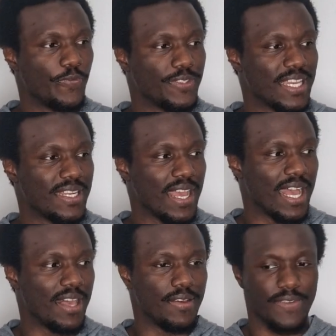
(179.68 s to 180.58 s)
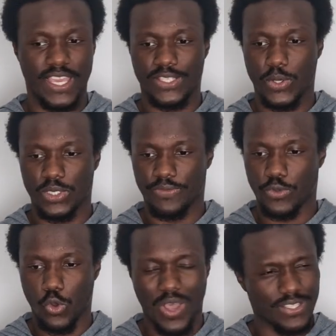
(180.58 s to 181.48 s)
often have a sort
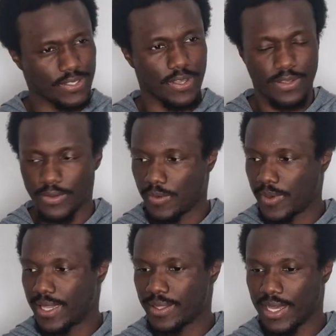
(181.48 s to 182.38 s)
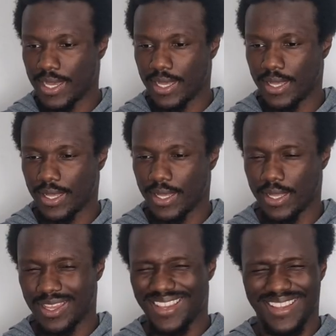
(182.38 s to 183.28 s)
of croissant with
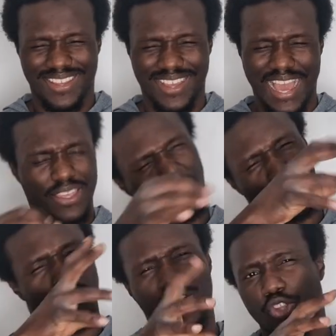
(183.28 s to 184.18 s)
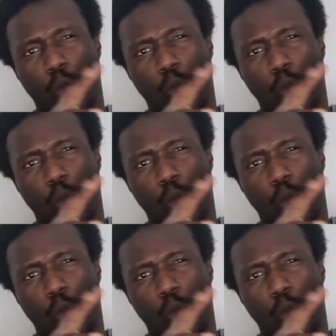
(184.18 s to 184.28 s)
I think sugar